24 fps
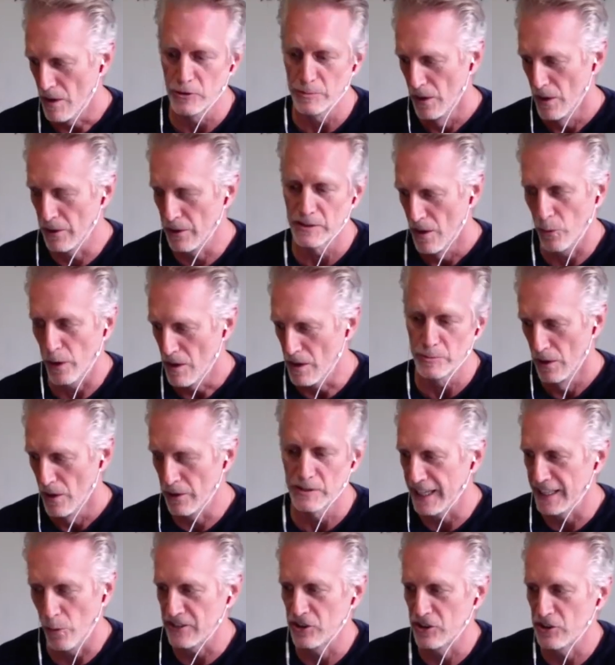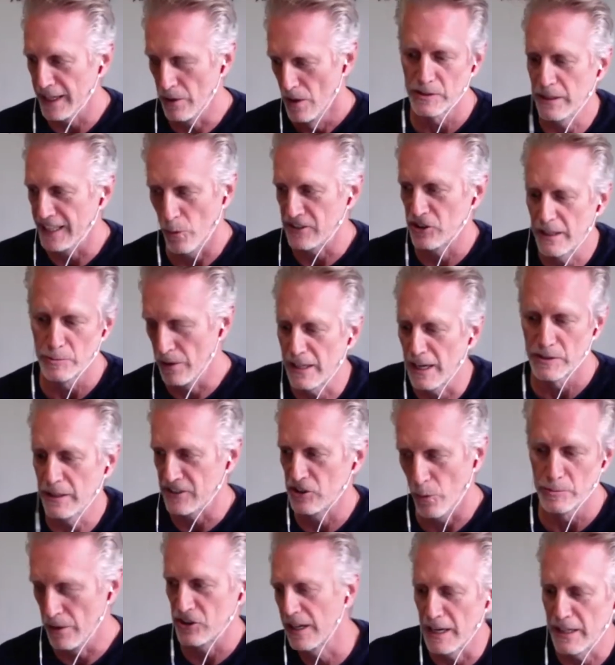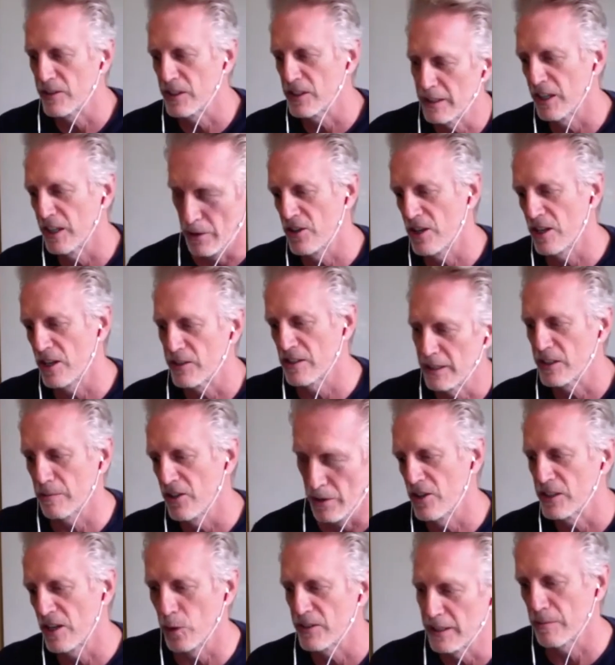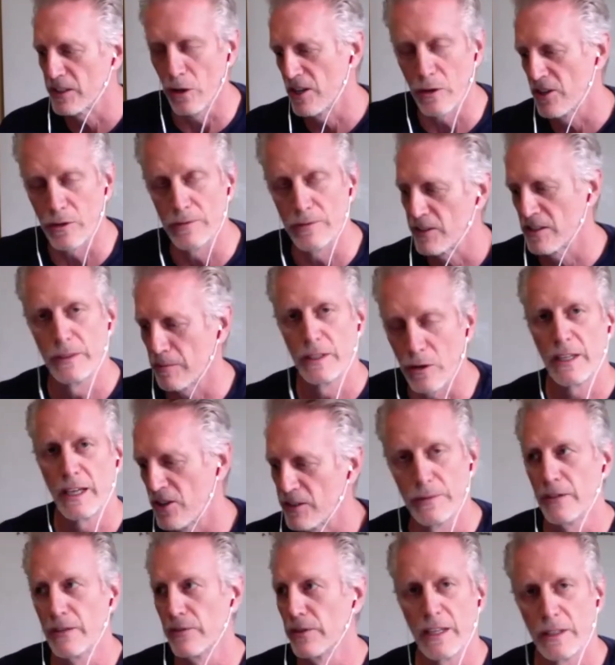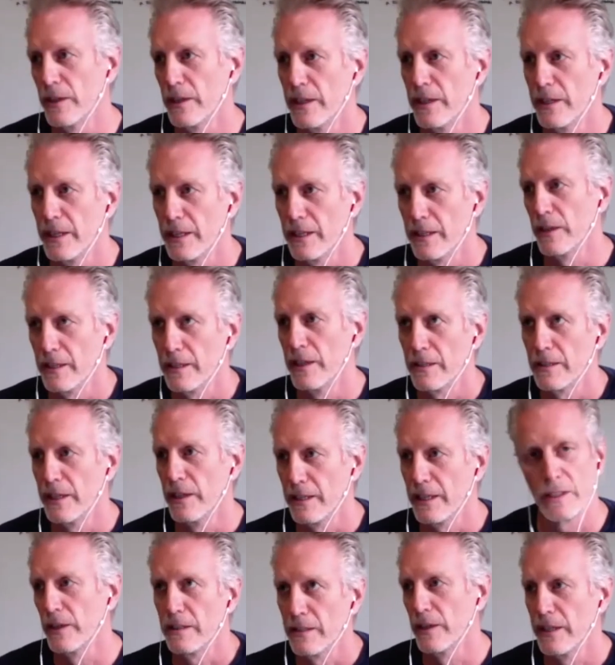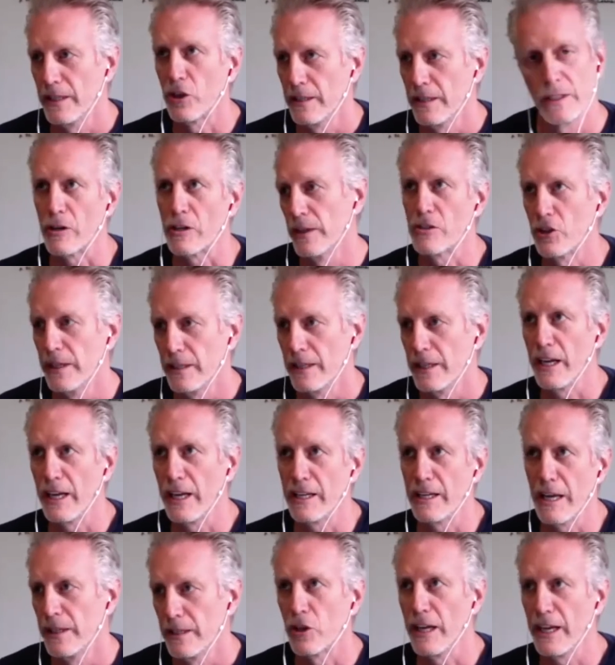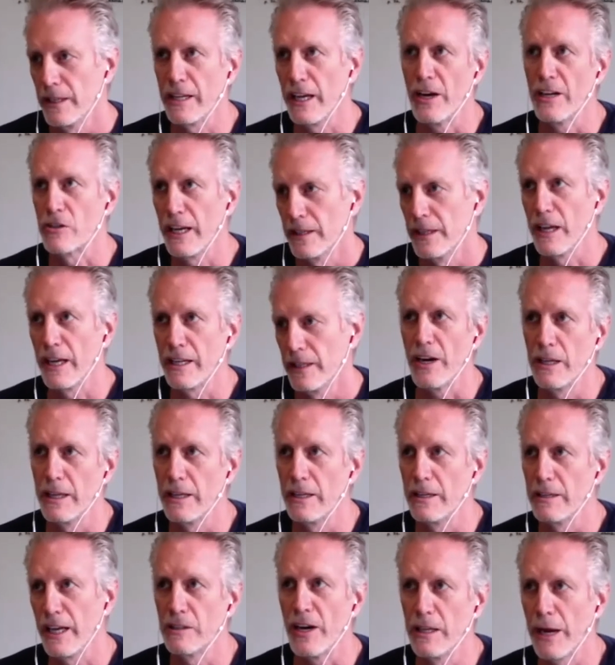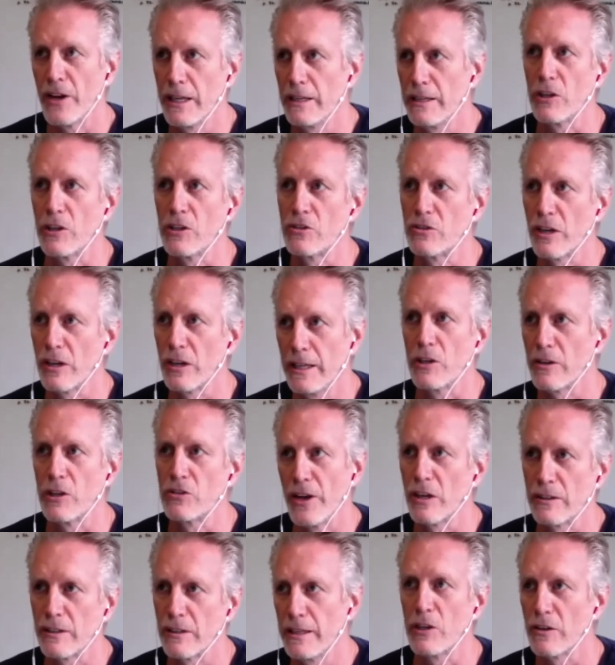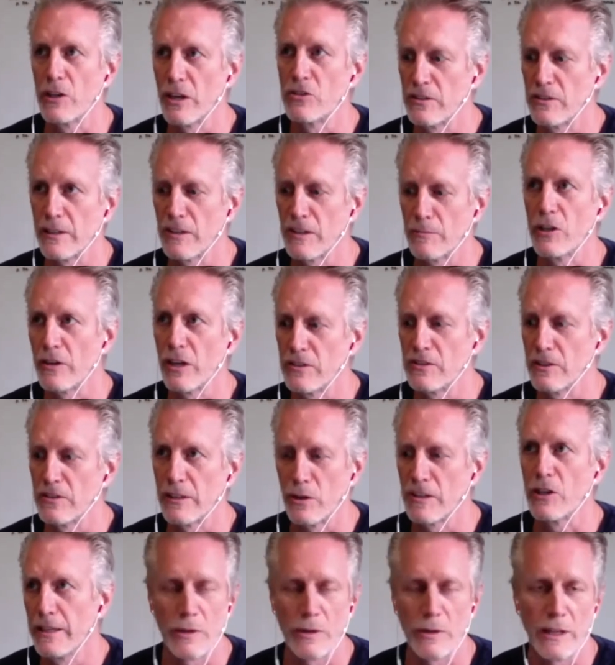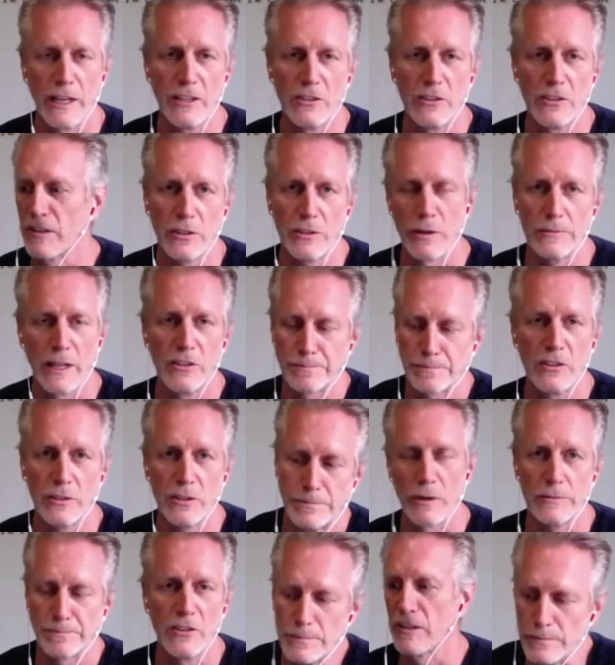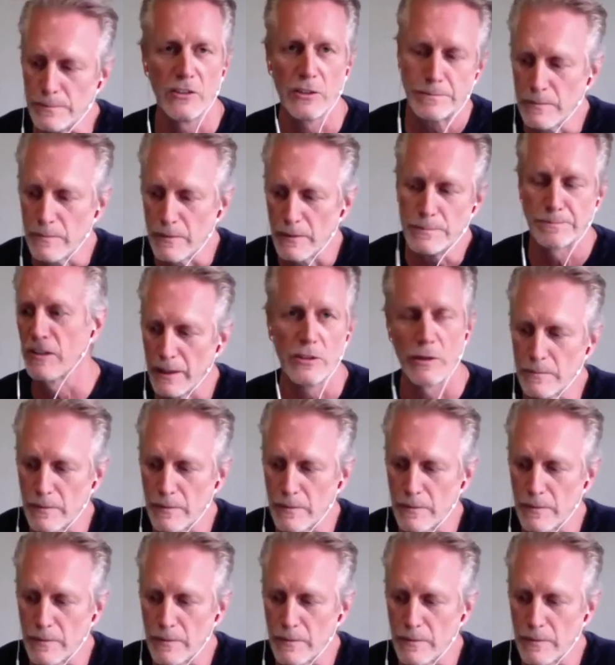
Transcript: why it can't just be a, a common conversation and something we could all kind of encourage and empathize and, and empower each other because this is something we can all relate to. Yeah,